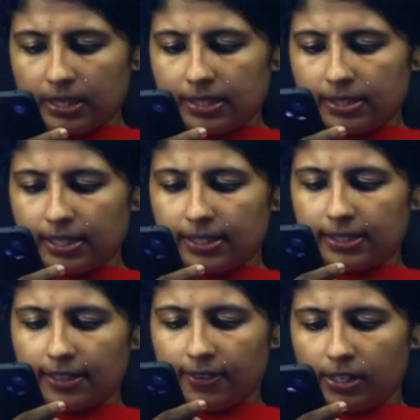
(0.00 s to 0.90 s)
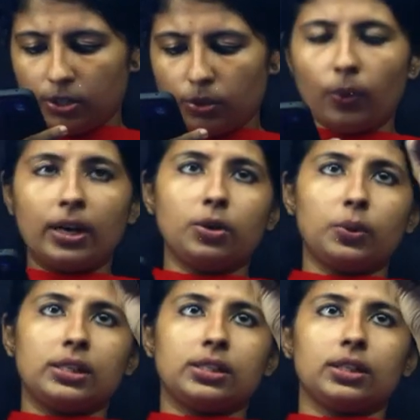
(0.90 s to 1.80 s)
6, 72,
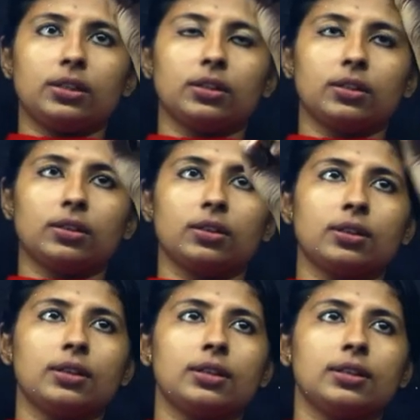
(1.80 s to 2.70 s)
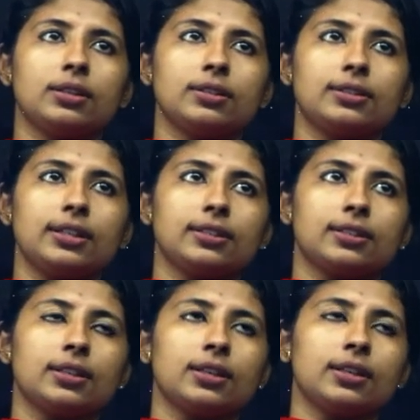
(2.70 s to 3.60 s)
120. 6,
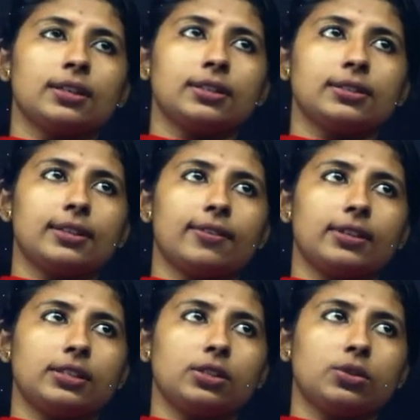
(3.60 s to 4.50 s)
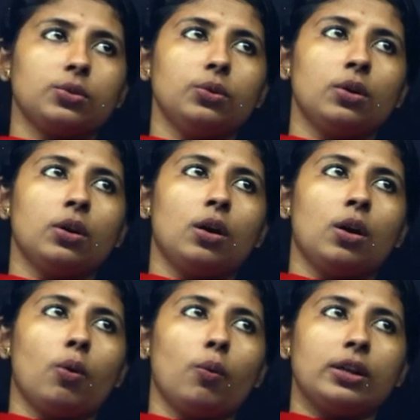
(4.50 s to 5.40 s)
72,
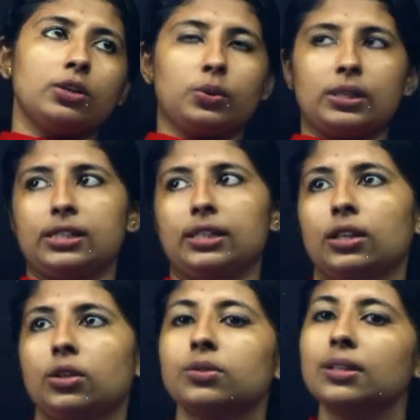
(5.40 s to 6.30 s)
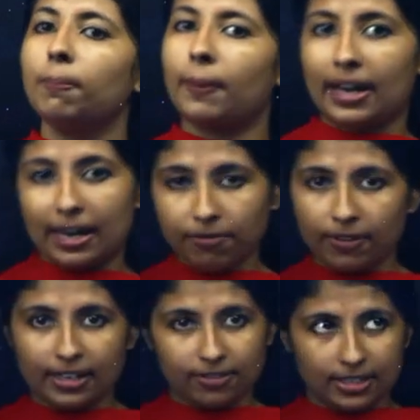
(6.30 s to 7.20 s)
120 using prime
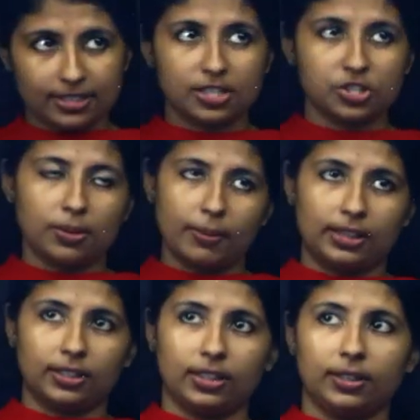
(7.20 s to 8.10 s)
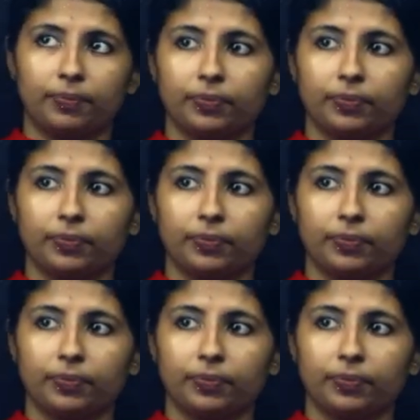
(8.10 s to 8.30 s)
factorization method.